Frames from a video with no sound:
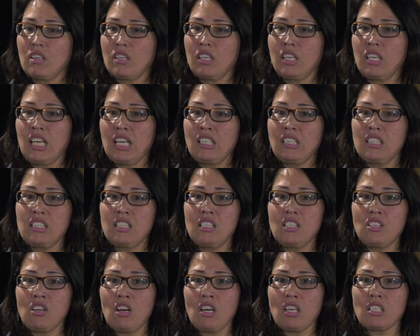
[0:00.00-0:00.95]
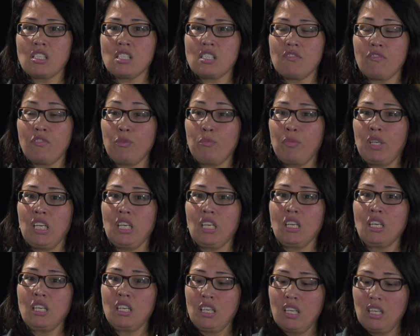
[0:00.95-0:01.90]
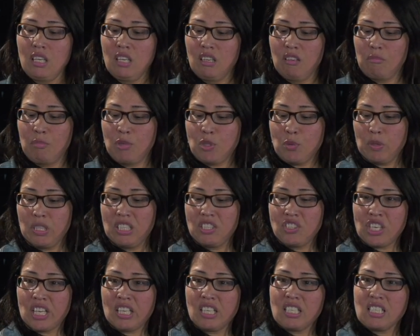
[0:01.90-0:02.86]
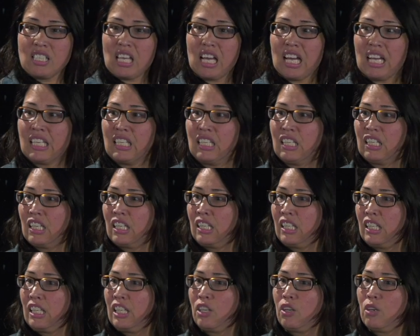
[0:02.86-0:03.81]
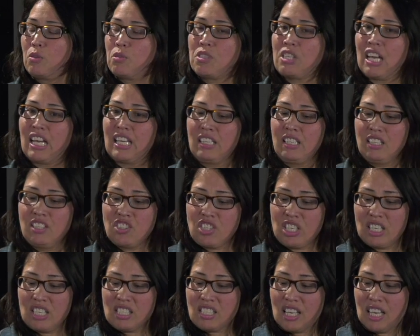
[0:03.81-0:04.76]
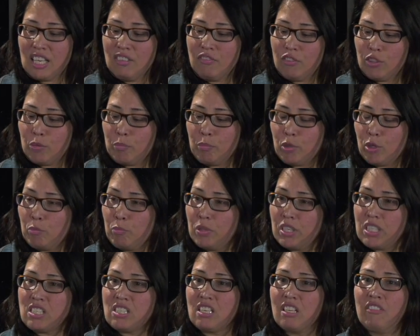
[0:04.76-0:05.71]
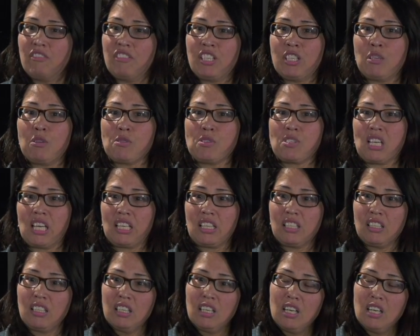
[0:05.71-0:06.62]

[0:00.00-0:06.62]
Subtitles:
Connecting the dots, for me, between genocide and ecocide. Genocide for the purpose of ecocide.